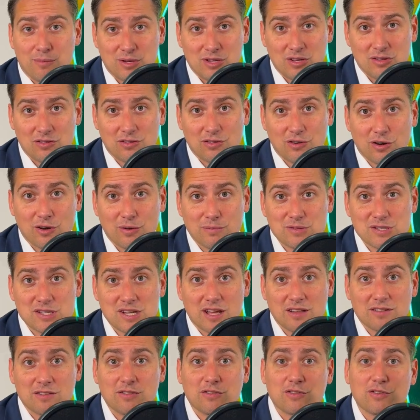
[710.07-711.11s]

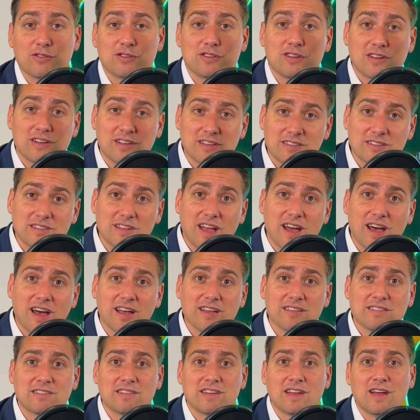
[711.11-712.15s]
circumstances, or to
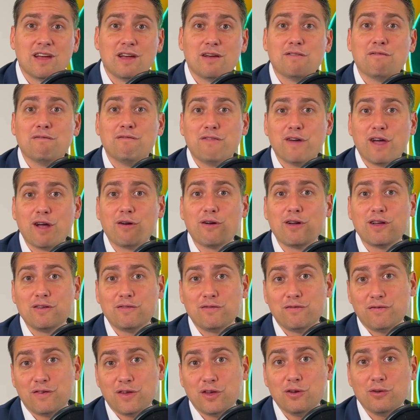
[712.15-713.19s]
discuss very
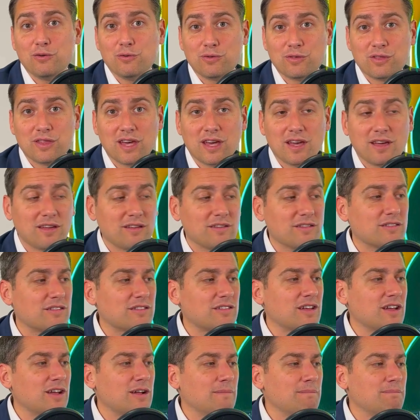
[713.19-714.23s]
few things.
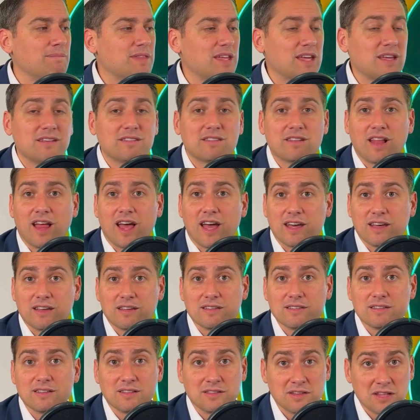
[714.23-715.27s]
Things like
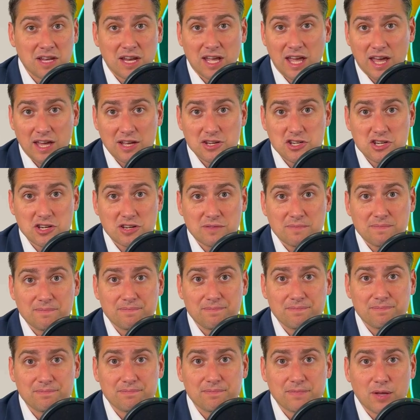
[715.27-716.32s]
litigation.
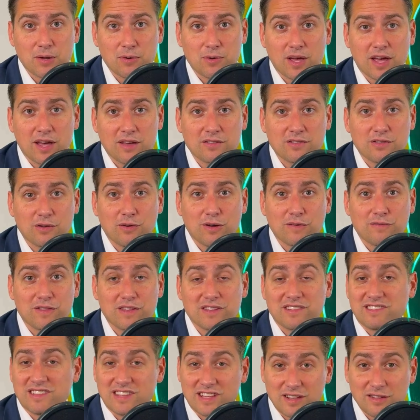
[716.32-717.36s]
Okay, so if the
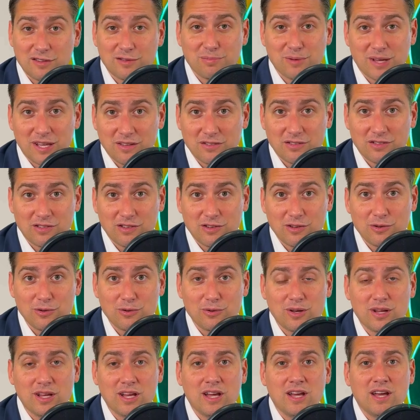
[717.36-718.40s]
city's being
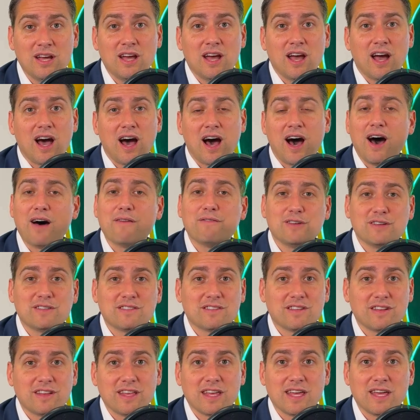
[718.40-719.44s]
sued,
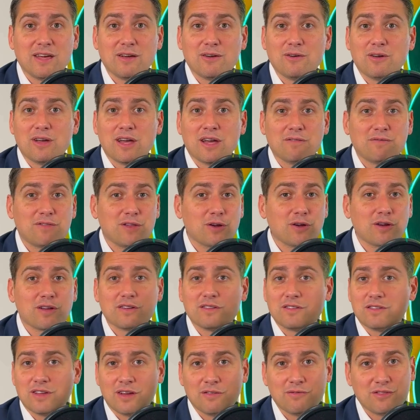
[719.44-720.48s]
obviously, if
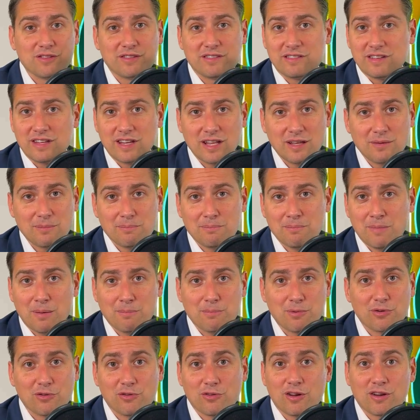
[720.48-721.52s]
the city
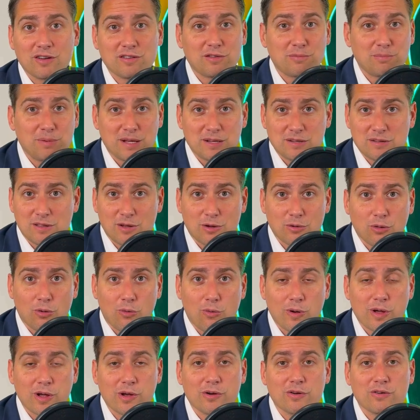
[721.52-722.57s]
members are going to speak to their
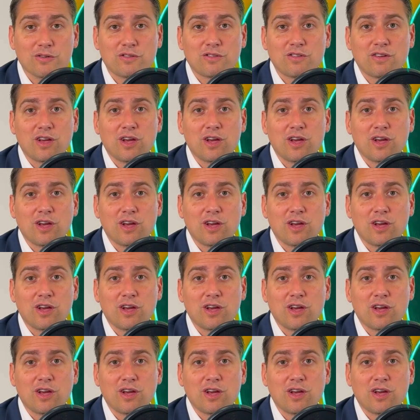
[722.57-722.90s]
lawyers,